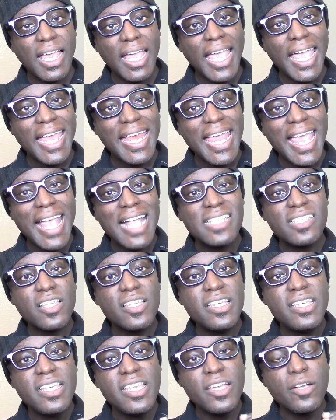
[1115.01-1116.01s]
and has
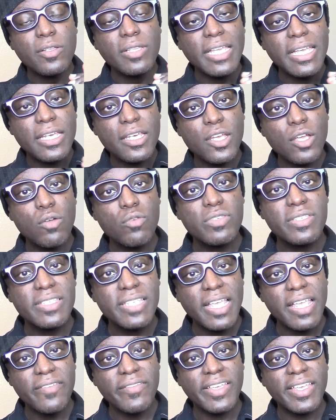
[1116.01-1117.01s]
nearly no
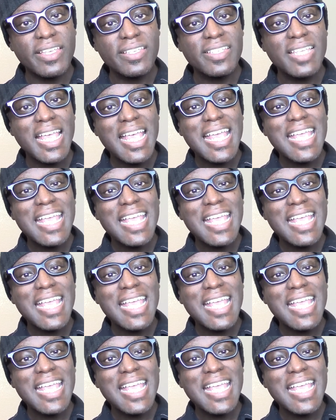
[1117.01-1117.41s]
savings,